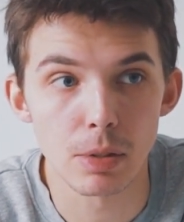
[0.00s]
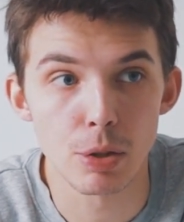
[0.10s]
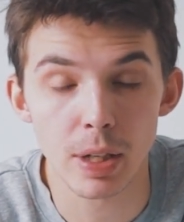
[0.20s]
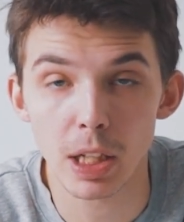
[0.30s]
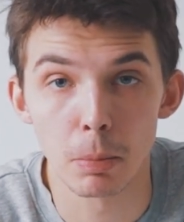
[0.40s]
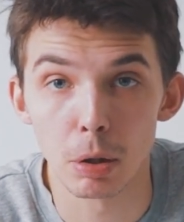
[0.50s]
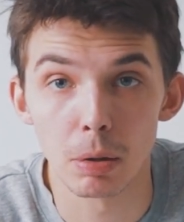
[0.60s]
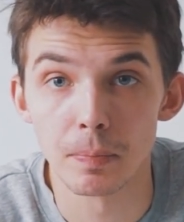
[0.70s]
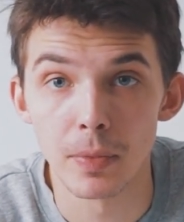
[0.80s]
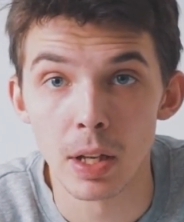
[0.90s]

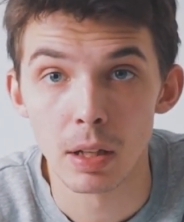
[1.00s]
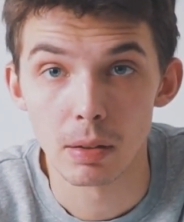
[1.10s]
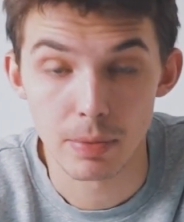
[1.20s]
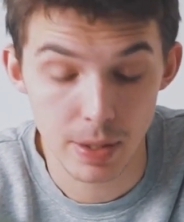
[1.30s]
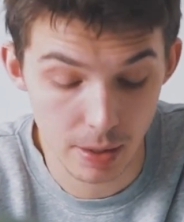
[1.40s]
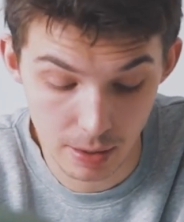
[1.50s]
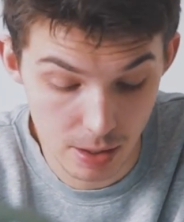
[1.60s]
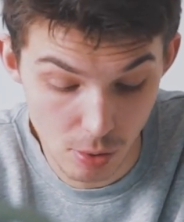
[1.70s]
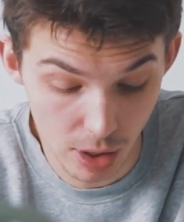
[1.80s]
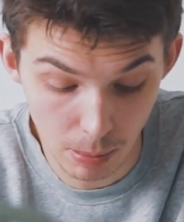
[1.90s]
drinkable. It's
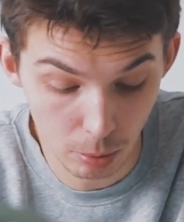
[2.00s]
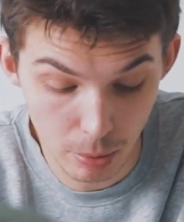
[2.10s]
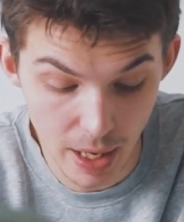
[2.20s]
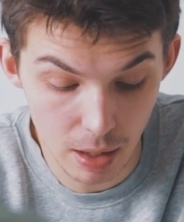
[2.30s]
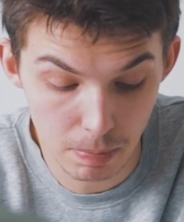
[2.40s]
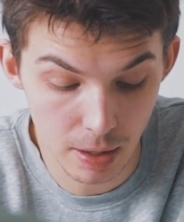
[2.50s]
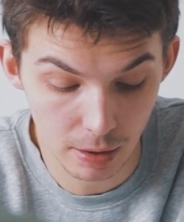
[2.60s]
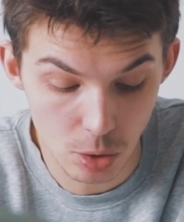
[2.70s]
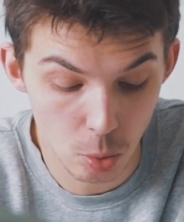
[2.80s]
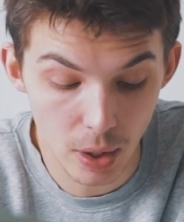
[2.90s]
drinkable without
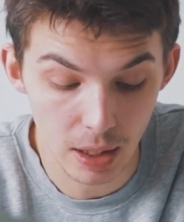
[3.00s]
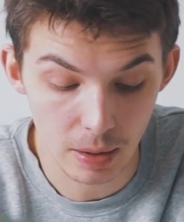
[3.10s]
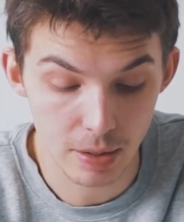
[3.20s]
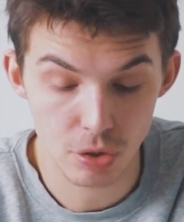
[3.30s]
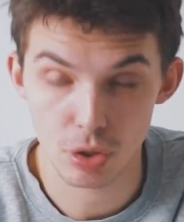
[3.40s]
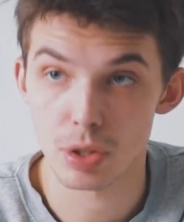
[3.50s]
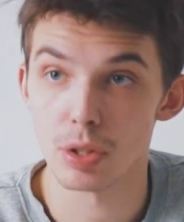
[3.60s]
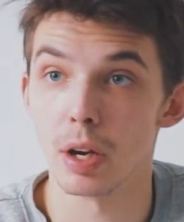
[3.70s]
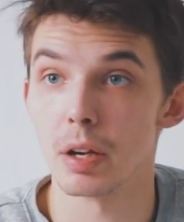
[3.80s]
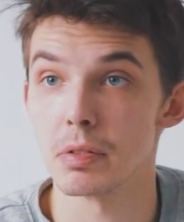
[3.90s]
milk as well. It's just
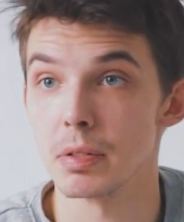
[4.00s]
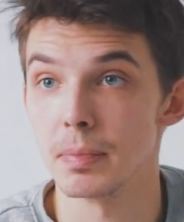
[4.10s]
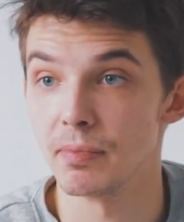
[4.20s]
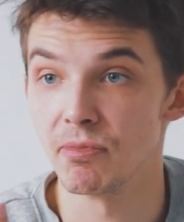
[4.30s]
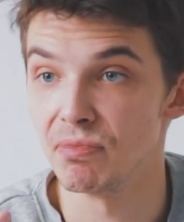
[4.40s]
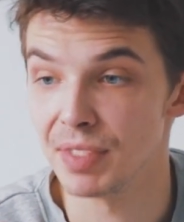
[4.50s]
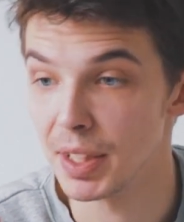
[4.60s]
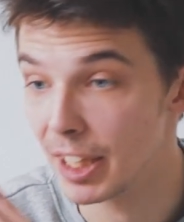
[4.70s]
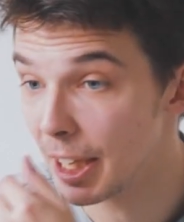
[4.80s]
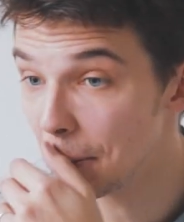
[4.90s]
not
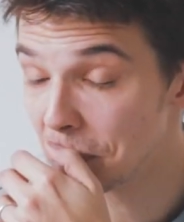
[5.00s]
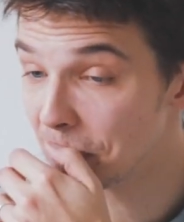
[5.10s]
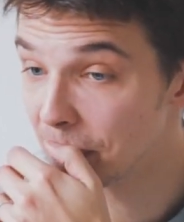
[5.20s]
very